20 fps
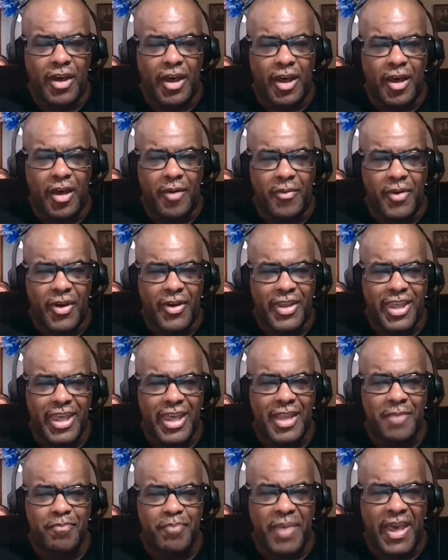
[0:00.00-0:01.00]

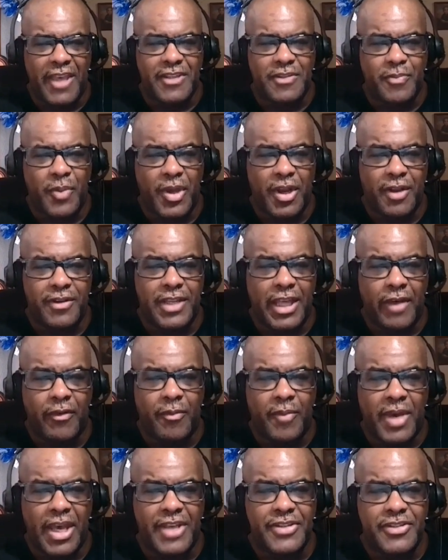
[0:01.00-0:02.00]
Again, based upon a novel
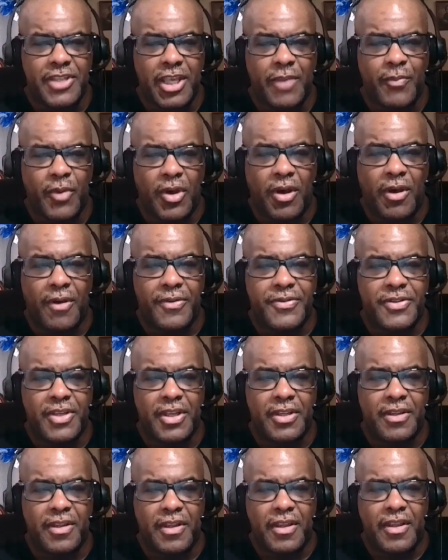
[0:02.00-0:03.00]
by Steve
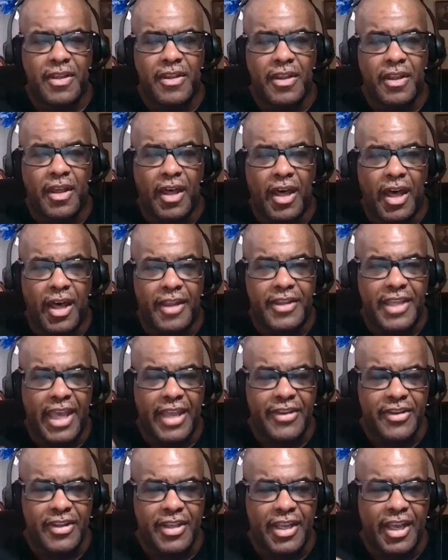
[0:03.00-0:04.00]
Alton,
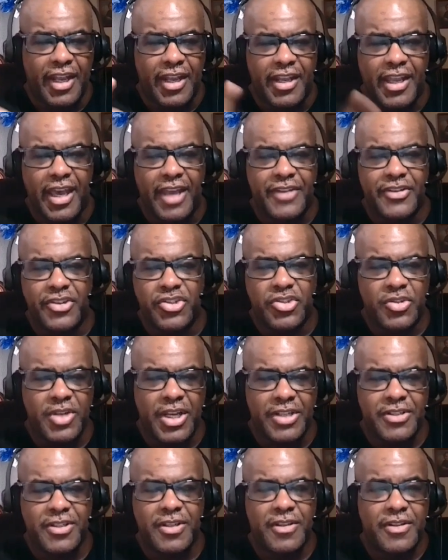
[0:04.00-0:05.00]
1999, The
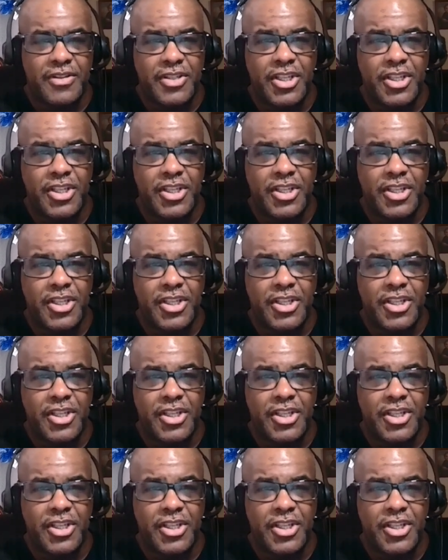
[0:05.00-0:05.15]
Trench.